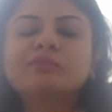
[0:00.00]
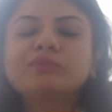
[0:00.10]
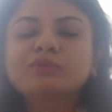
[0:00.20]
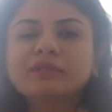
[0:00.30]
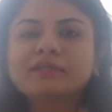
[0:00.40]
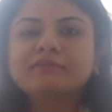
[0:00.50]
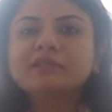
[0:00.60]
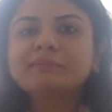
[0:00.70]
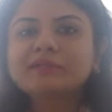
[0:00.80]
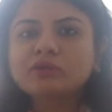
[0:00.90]
Today
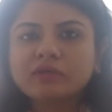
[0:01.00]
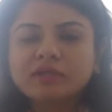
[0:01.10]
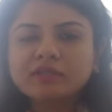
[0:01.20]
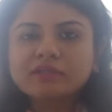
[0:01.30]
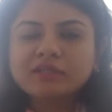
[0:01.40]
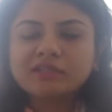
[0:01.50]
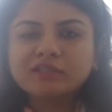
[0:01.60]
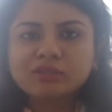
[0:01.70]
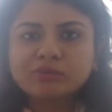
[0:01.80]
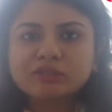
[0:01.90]
we'll be talking in
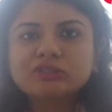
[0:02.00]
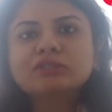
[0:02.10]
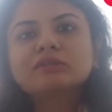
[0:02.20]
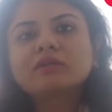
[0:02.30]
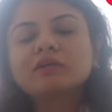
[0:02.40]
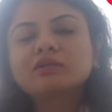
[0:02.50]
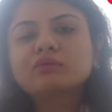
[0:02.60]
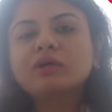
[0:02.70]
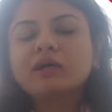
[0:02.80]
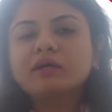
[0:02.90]
continuation
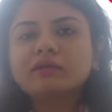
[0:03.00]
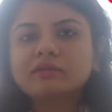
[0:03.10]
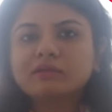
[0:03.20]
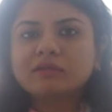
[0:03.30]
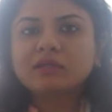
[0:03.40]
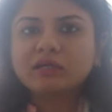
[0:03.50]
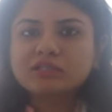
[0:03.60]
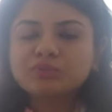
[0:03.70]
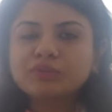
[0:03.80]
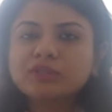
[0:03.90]
to our
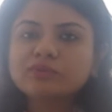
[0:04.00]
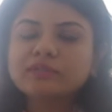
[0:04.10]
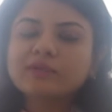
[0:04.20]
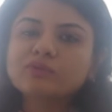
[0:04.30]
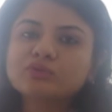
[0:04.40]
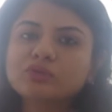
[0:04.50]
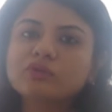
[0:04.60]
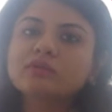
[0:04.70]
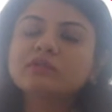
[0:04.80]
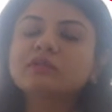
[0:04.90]
last video that was
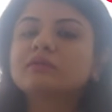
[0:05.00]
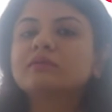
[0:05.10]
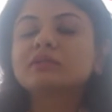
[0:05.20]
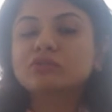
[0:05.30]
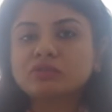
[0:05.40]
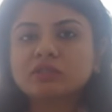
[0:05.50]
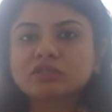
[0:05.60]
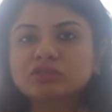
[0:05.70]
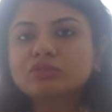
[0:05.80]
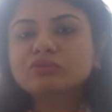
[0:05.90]
on the
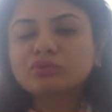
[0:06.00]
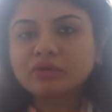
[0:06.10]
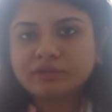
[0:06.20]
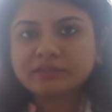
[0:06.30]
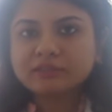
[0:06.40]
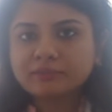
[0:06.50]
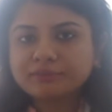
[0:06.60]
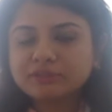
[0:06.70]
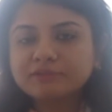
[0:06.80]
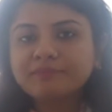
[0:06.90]
introduction to
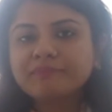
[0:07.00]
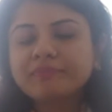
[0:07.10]
contraception.